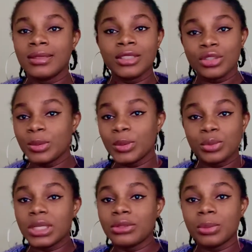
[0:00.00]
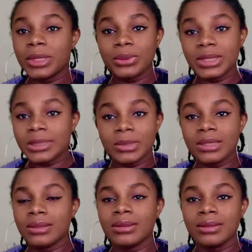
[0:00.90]
you people cannot play with me
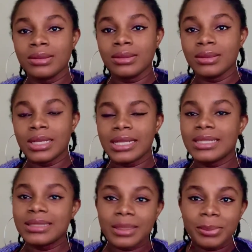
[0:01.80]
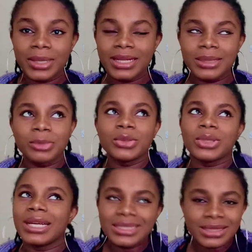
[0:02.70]
and I step back but I
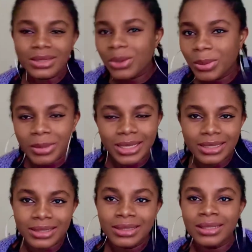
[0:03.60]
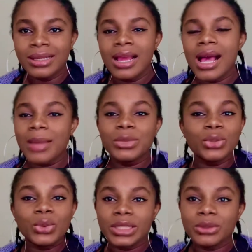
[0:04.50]
still come back I'm
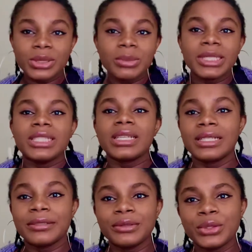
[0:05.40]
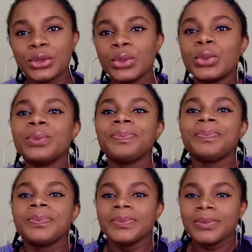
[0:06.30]
loyal to my channel. So
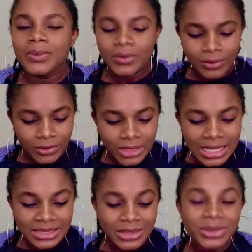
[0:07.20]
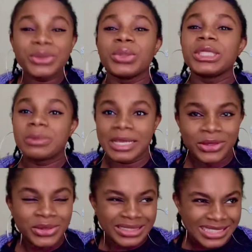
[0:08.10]
I still rewatch my
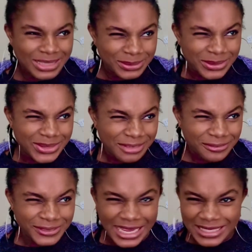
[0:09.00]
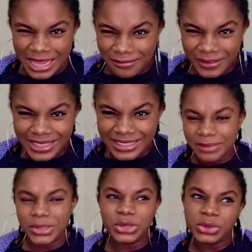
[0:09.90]
contents because I, I, I find
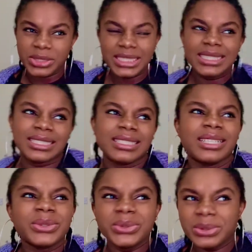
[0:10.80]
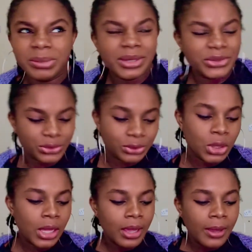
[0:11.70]
interesting. I don't know about you,
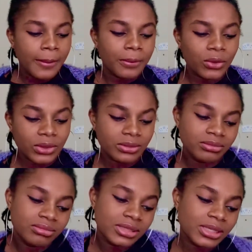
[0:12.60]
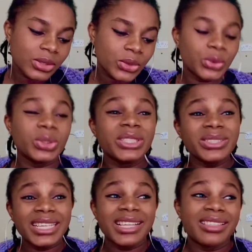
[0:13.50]
but it's all good. We're going to
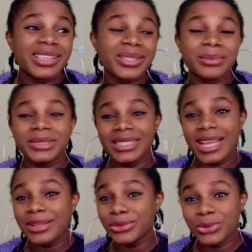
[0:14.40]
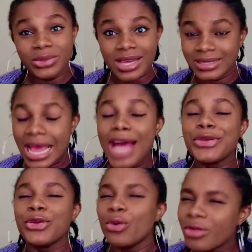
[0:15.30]
get there someday. I know that. I
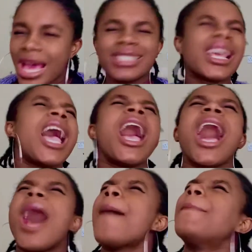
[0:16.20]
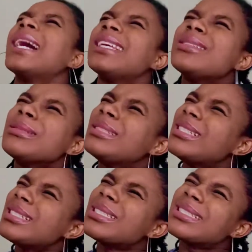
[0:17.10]
know that by
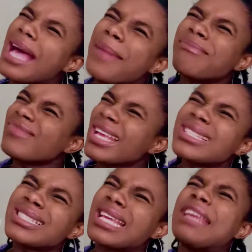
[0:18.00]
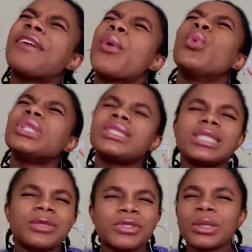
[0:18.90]
this time next day, if I watch this
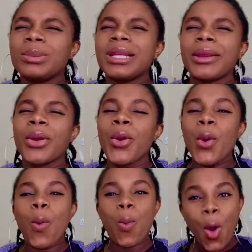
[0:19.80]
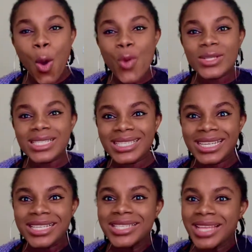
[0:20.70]
video, I'll be like, whoa, this girl
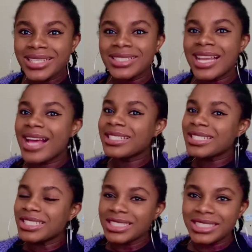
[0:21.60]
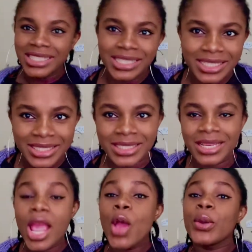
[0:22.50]
said it and she did it.
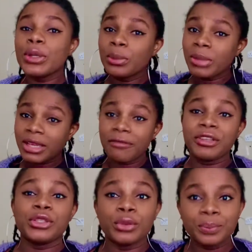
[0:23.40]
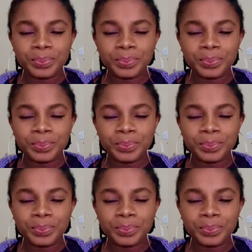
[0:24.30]
We're going to make a video.